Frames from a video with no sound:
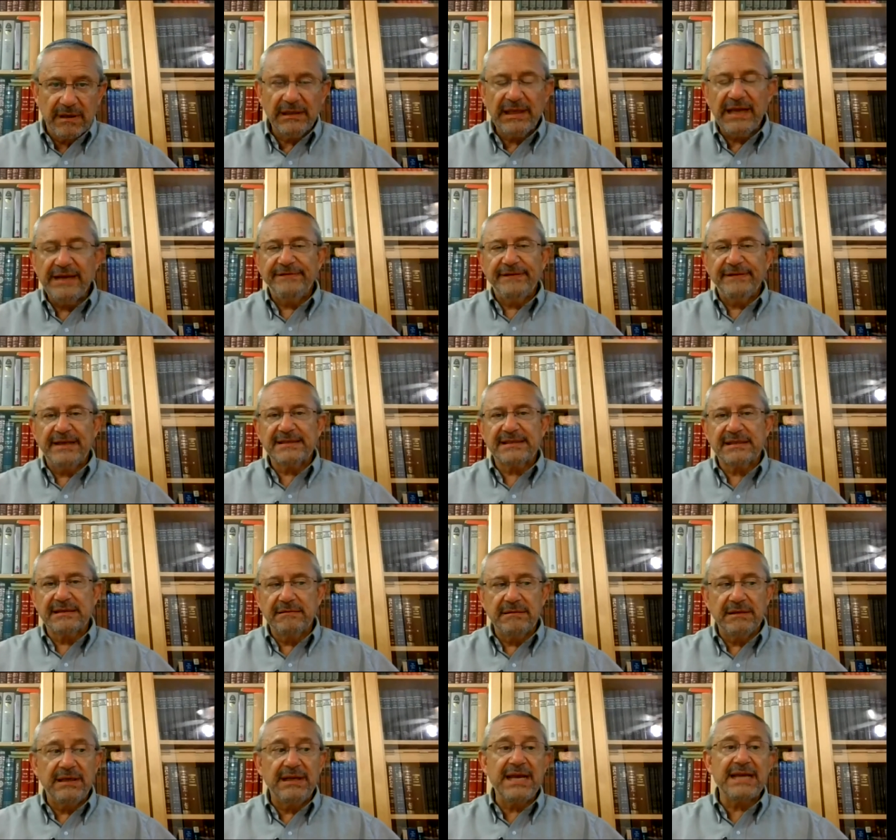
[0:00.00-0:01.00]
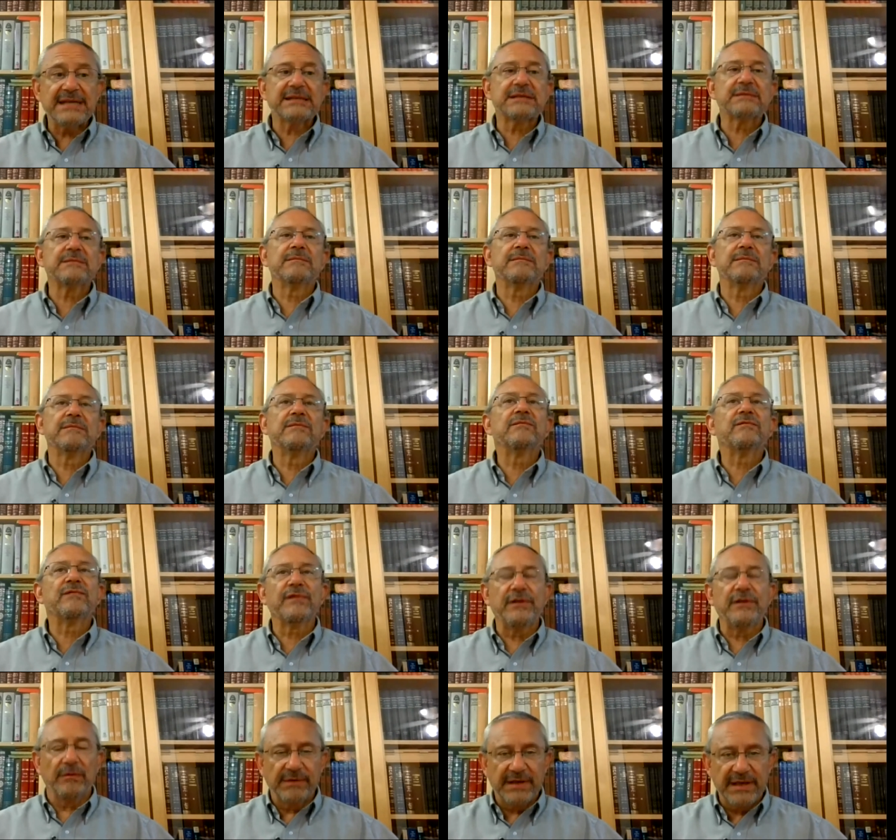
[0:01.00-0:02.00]
a life lesson, yes,
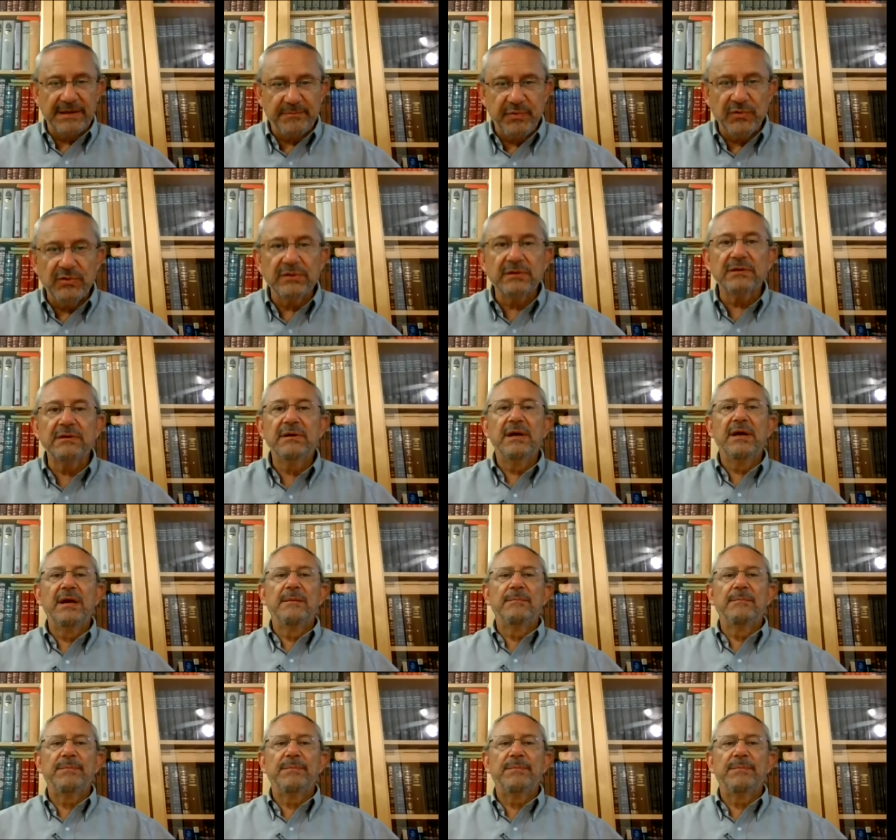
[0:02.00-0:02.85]
for Yom Kippur,